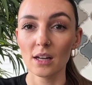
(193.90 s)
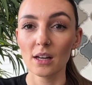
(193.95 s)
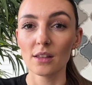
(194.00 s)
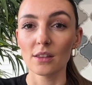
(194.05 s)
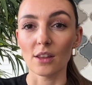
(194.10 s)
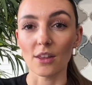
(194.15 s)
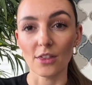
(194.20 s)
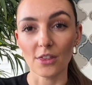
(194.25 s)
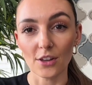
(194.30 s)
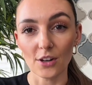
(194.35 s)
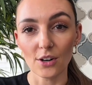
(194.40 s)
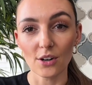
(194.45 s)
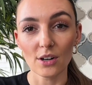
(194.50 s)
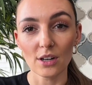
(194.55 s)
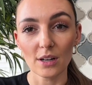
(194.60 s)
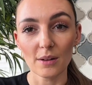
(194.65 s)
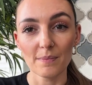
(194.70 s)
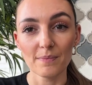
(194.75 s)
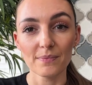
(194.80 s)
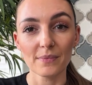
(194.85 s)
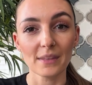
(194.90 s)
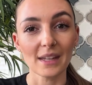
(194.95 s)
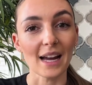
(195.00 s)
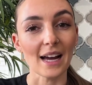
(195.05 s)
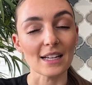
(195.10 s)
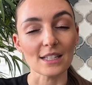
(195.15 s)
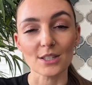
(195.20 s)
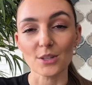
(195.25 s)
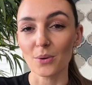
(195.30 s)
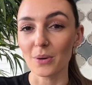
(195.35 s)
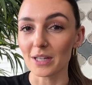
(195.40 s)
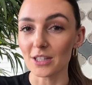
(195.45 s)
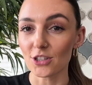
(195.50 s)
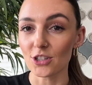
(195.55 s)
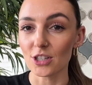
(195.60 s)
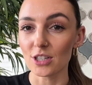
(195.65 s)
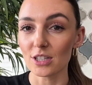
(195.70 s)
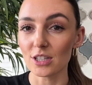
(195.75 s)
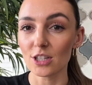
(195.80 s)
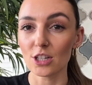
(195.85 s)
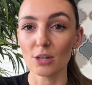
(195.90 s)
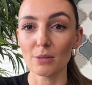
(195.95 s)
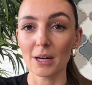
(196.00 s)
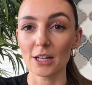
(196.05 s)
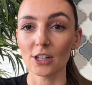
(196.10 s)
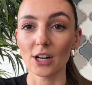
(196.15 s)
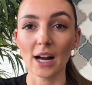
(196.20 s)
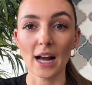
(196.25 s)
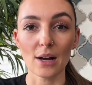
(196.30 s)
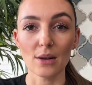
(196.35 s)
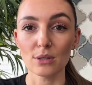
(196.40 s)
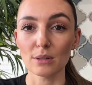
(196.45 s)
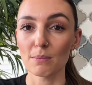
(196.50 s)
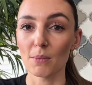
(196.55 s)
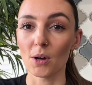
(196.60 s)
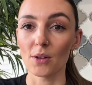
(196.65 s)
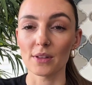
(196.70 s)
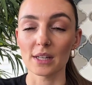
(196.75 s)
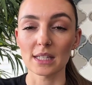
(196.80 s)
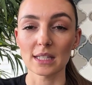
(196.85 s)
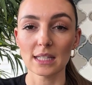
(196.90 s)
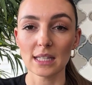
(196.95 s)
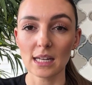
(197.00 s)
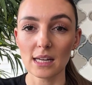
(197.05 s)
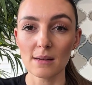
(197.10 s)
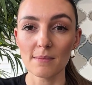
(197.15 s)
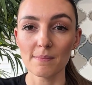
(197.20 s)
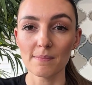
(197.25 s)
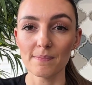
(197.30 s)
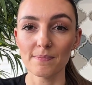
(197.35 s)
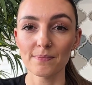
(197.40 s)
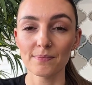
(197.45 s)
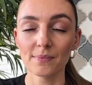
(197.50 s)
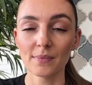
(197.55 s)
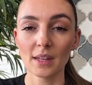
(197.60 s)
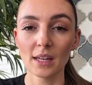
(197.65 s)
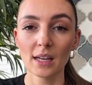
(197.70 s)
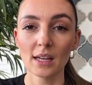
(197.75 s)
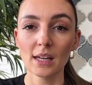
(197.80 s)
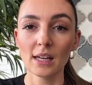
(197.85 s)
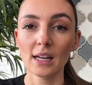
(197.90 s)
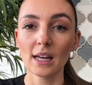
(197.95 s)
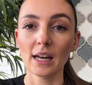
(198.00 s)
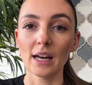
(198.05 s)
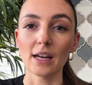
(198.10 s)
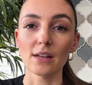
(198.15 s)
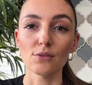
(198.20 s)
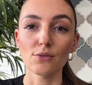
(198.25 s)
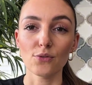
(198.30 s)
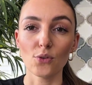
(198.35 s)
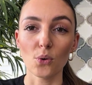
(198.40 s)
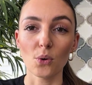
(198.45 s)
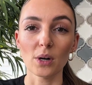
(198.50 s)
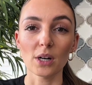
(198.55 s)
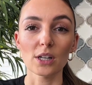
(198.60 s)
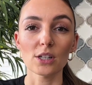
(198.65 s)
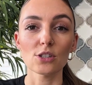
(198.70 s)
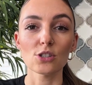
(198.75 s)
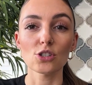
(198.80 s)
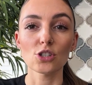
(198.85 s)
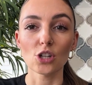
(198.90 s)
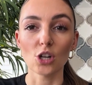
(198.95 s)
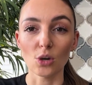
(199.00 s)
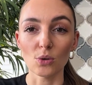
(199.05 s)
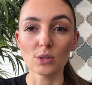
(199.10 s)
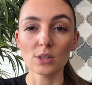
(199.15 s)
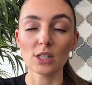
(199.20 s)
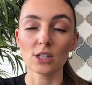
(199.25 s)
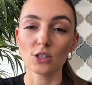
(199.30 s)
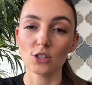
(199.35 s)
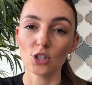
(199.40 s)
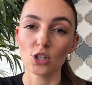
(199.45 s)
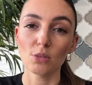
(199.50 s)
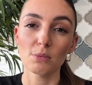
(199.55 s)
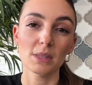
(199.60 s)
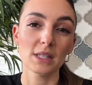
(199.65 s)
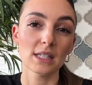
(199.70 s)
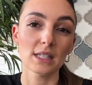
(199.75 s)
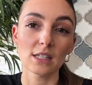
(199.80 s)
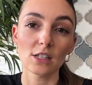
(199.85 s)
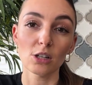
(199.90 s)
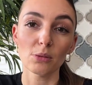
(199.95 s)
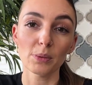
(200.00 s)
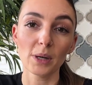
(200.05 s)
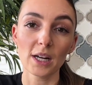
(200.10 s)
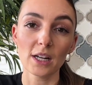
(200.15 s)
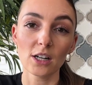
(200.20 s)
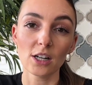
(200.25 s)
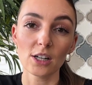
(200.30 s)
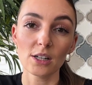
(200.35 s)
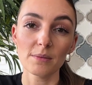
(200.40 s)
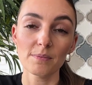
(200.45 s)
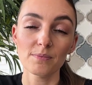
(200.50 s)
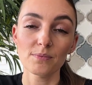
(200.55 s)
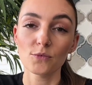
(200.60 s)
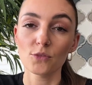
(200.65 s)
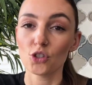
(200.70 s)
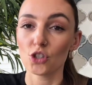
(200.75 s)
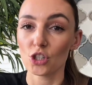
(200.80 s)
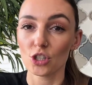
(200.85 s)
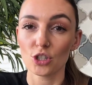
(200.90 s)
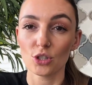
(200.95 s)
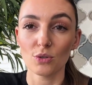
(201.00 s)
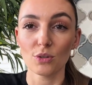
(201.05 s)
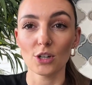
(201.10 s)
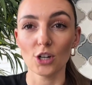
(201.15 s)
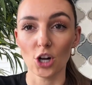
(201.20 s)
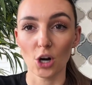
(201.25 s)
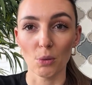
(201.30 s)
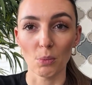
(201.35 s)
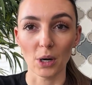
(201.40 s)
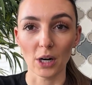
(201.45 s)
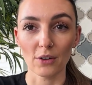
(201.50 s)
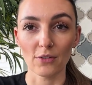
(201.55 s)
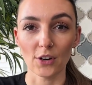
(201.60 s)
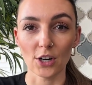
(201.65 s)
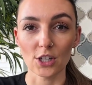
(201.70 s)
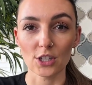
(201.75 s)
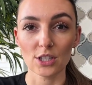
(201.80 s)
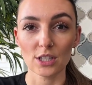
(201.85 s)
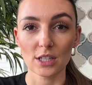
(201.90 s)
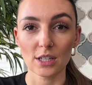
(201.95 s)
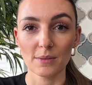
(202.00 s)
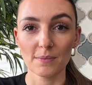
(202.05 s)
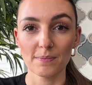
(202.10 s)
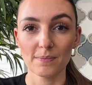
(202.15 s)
The third, ask questions no matter how small they seem. And four, don't assume it's a deal breaker, just do your homework first.